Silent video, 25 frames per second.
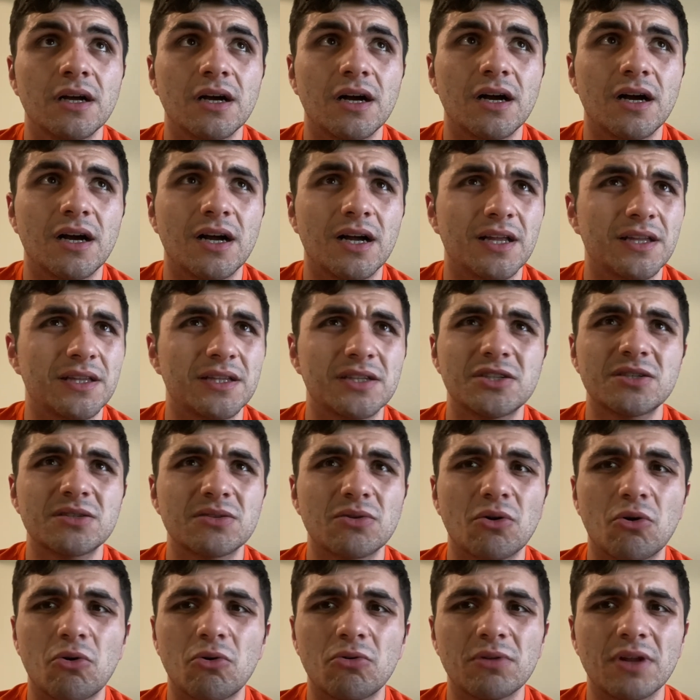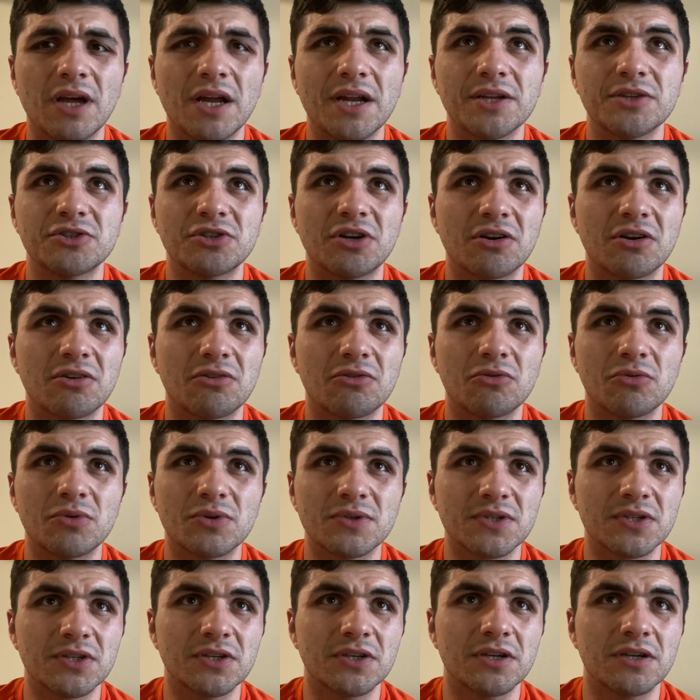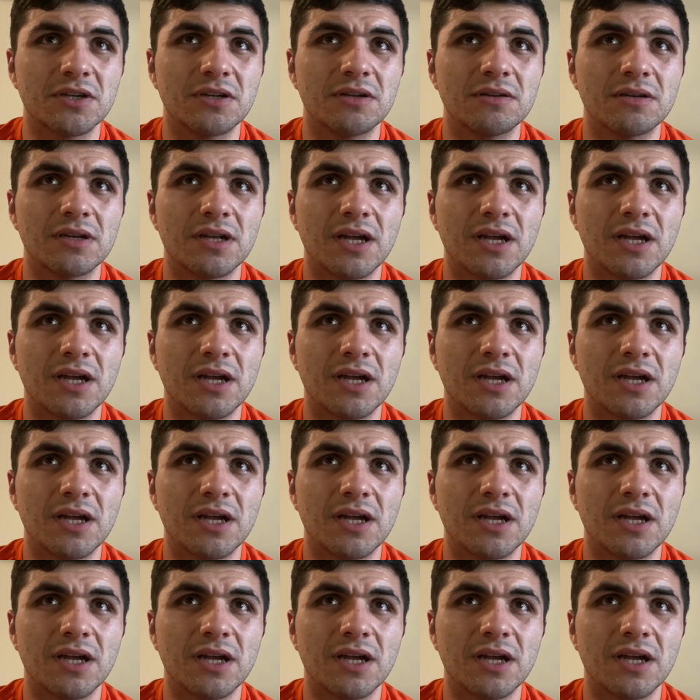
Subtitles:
And just the whole line in general wasn't good.